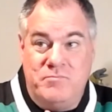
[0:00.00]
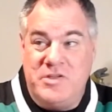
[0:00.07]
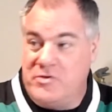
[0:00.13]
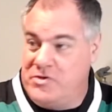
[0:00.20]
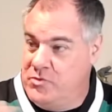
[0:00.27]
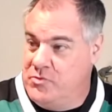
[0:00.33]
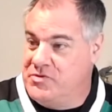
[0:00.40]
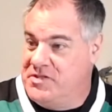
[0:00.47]

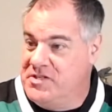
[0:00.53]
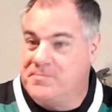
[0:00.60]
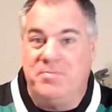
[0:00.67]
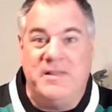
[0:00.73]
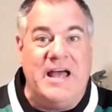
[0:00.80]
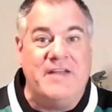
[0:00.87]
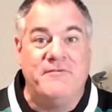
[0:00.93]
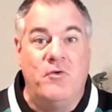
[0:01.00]
use this
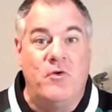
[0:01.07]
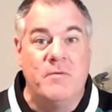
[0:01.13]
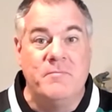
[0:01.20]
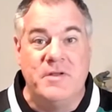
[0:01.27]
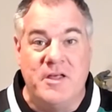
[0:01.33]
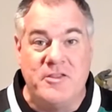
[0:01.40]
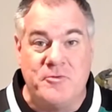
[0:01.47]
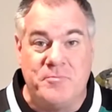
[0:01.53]

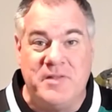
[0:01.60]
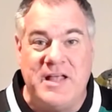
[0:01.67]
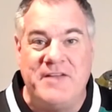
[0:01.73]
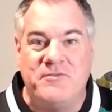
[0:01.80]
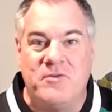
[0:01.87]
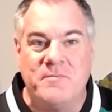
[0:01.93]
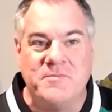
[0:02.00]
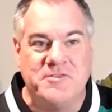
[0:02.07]
platform and other
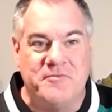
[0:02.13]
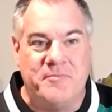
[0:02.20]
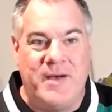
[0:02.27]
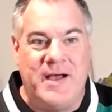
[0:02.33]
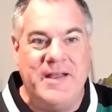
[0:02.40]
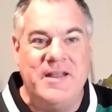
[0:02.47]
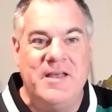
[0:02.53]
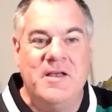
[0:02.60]
platforms of
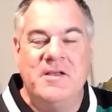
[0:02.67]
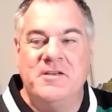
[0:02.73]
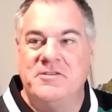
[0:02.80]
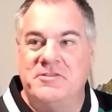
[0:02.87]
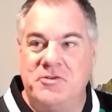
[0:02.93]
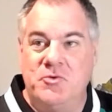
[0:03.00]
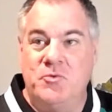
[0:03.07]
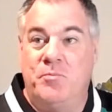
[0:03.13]
mine
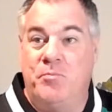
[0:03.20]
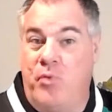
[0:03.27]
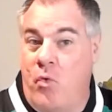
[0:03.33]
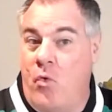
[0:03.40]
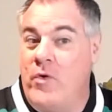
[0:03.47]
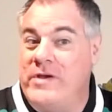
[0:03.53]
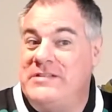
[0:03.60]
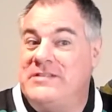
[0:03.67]
to
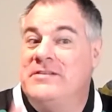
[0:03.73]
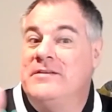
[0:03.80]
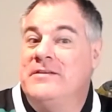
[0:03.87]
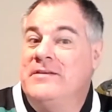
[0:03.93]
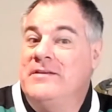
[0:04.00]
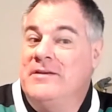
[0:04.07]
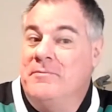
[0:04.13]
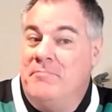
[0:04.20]
point
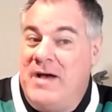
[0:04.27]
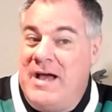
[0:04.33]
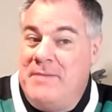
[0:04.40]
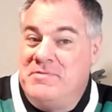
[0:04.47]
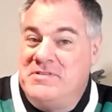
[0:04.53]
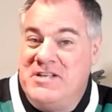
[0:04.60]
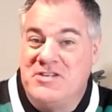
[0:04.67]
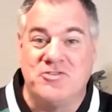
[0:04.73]

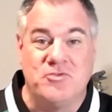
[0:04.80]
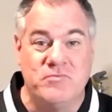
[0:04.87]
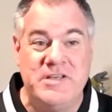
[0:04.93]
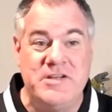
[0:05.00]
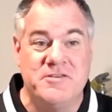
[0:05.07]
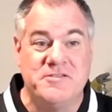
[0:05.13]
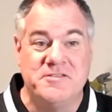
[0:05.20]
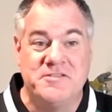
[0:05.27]
my potential
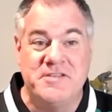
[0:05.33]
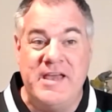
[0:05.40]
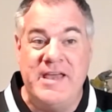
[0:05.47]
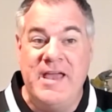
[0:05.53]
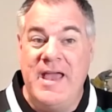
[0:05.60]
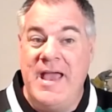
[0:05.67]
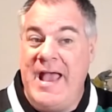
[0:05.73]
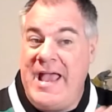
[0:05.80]
readers and
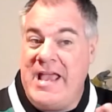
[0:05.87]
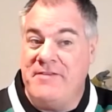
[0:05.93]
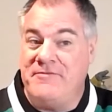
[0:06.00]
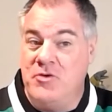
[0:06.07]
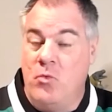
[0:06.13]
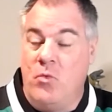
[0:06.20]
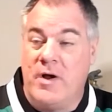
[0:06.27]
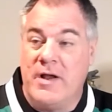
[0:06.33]
say, hey,
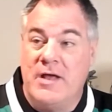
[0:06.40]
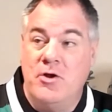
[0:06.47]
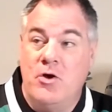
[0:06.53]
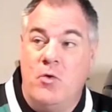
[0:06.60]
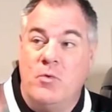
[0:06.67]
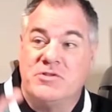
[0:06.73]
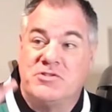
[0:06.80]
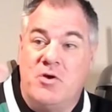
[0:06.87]
if you want to
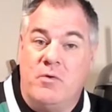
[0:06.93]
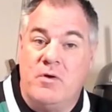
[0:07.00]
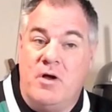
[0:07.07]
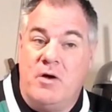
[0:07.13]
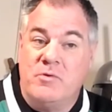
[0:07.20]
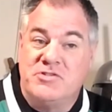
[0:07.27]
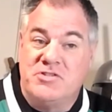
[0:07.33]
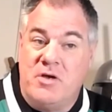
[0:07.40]
know what's
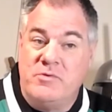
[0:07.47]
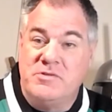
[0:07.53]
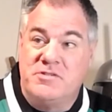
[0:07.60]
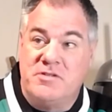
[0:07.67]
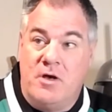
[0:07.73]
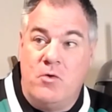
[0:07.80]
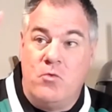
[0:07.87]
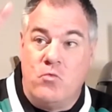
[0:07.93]
going on with
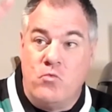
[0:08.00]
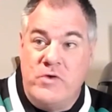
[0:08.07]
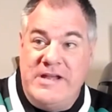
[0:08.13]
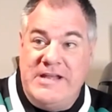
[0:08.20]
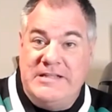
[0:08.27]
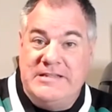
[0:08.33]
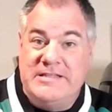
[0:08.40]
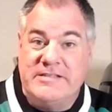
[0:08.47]
so-and-so,
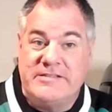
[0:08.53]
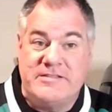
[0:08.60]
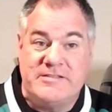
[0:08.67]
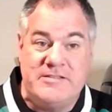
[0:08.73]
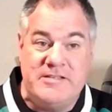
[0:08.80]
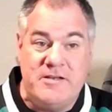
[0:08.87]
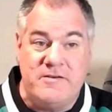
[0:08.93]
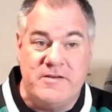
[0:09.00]
read this
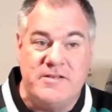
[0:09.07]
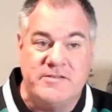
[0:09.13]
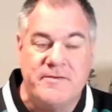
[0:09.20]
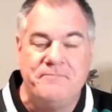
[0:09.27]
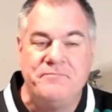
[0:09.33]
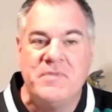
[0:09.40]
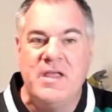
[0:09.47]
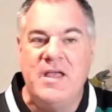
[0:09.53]
series.
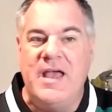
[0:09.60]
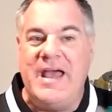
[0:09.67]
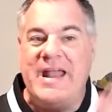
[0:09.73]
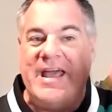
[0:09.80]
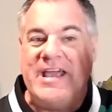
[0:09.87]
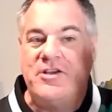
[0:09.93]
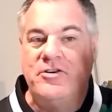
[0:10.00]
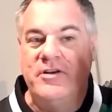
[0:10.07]

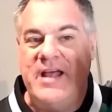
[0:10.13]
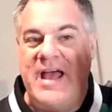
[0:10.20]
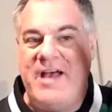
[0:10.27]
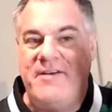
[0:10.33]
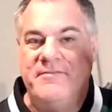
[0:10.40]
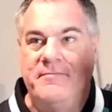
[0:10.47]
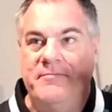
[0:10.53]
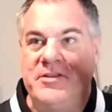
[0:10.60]
And I could
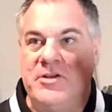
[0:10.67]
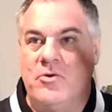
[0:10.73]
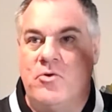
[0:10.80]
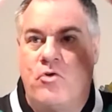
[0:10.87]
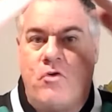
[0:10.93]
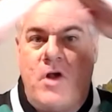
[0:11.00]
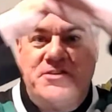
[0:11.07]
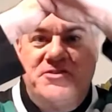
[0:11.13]
have,
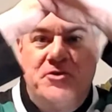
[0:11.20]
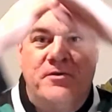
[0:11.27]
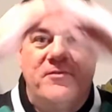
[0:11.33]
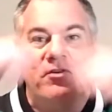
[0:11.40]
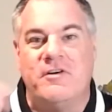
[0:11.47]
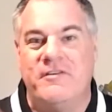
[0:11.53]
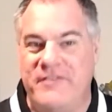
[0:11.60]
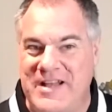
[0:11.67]

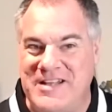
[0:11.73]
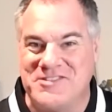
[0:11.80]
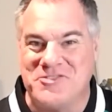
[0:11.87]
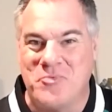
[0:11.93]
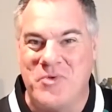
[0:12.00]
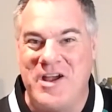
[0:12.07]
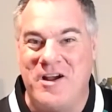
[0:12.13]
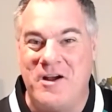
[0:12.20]
crossover
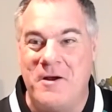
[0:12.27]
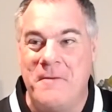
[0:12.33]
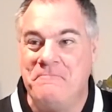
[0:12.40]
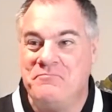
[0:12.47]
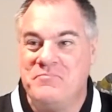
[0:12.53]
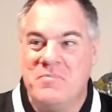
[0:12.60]
events where